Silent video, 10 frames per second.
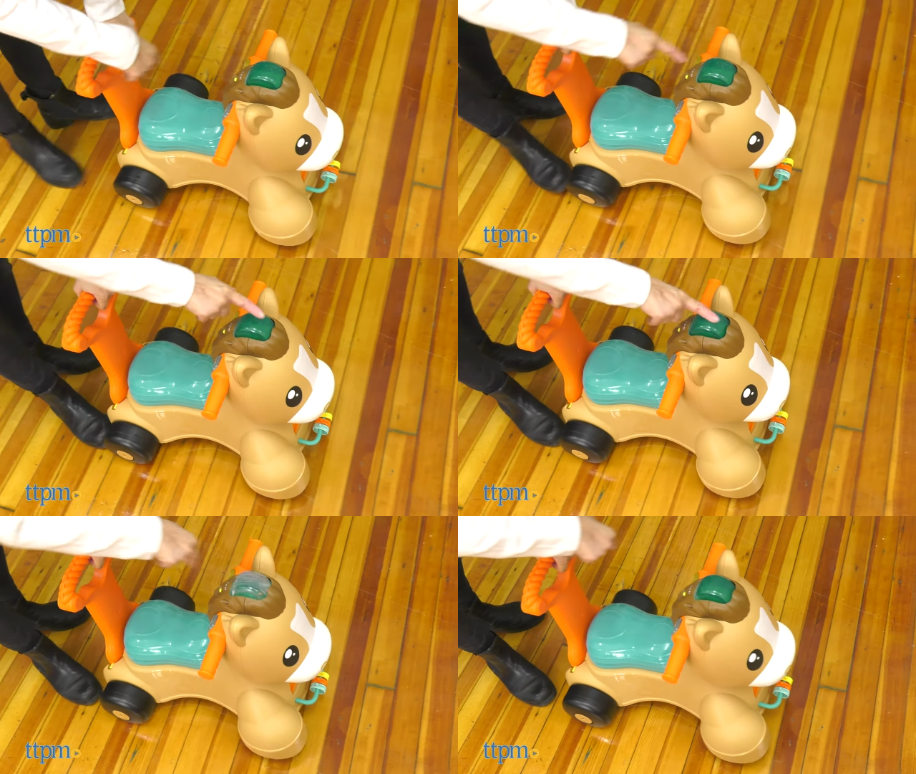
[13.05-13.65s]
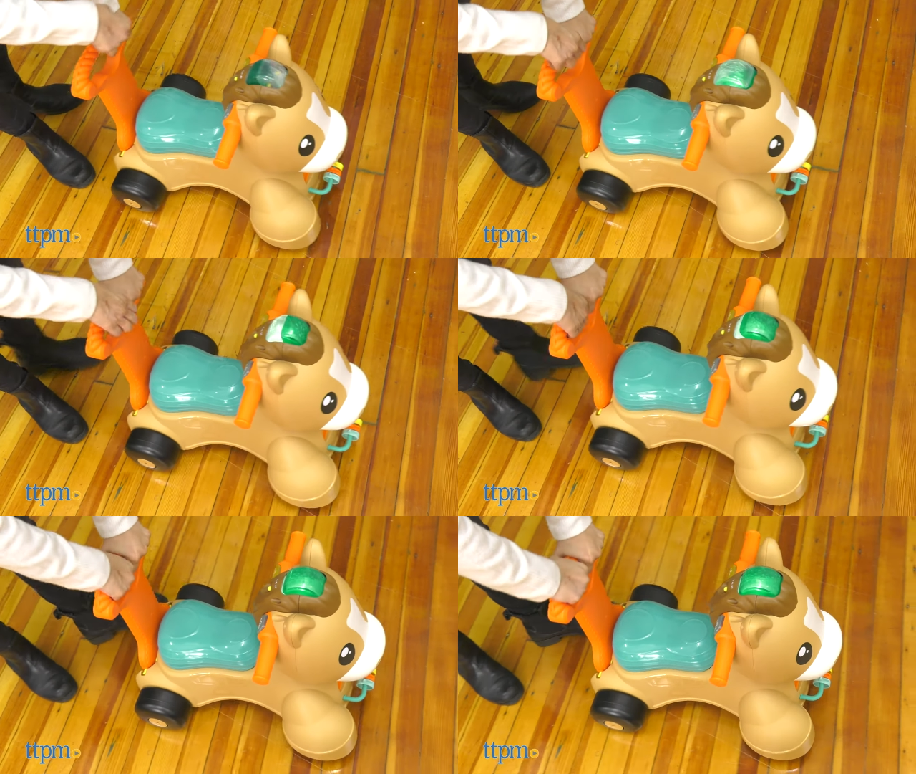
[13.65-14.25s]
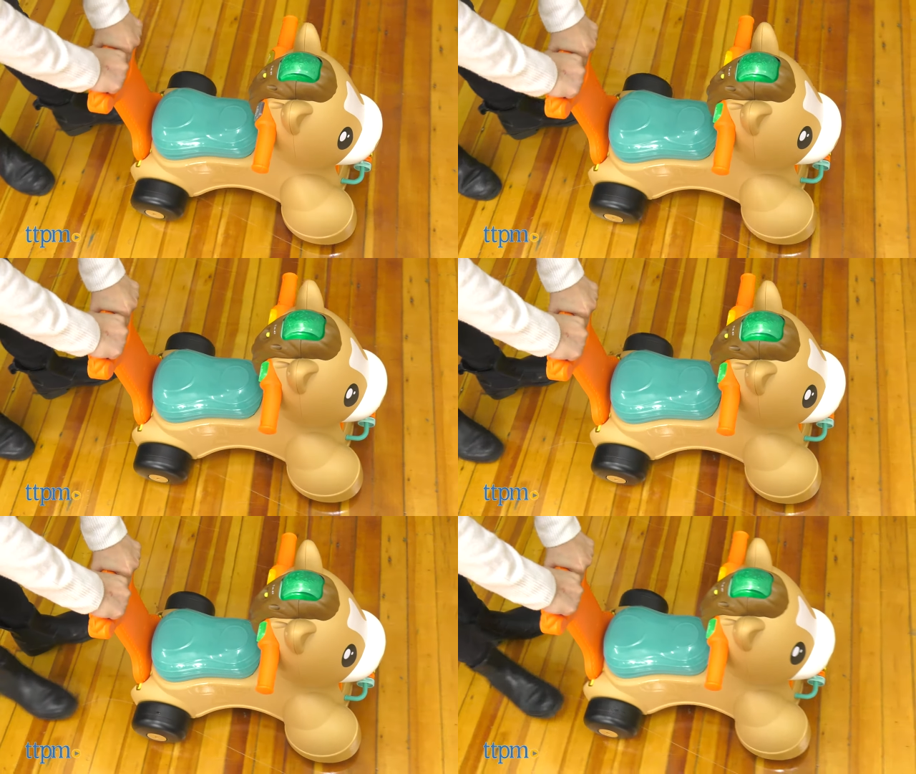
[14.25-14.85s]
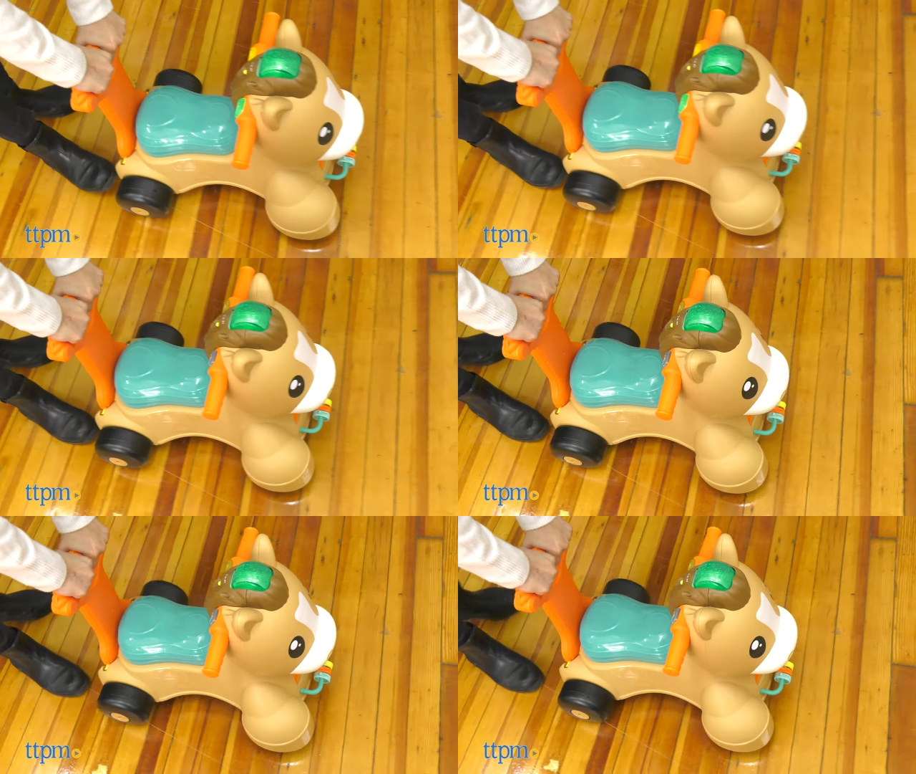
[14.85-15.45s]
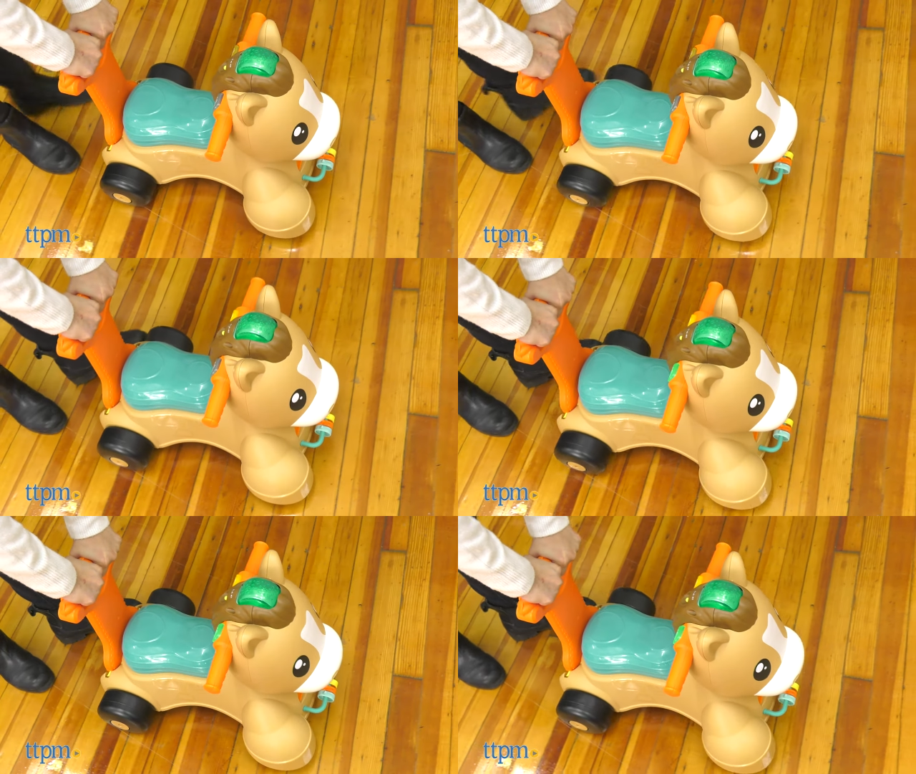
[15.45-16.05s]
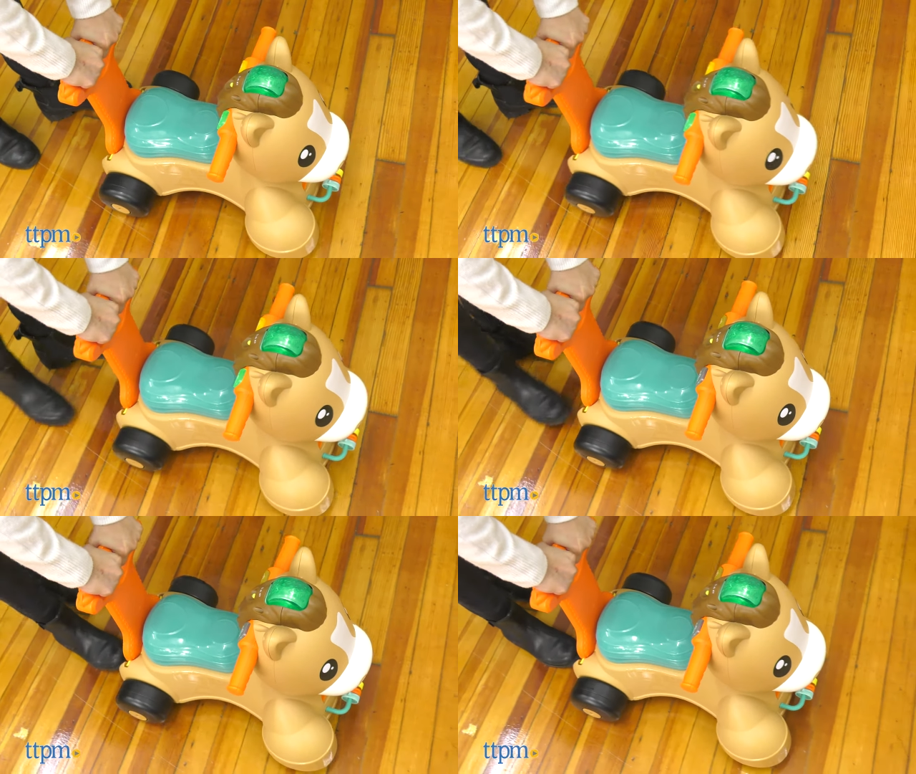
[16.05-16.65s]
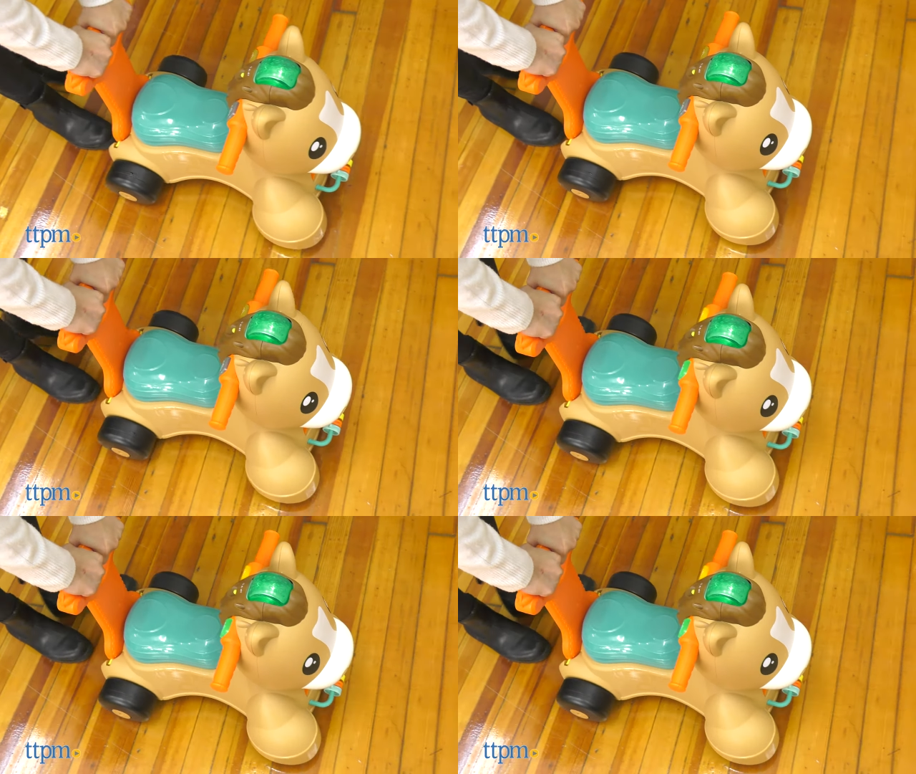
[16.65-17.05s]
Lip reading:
(no speaker visible)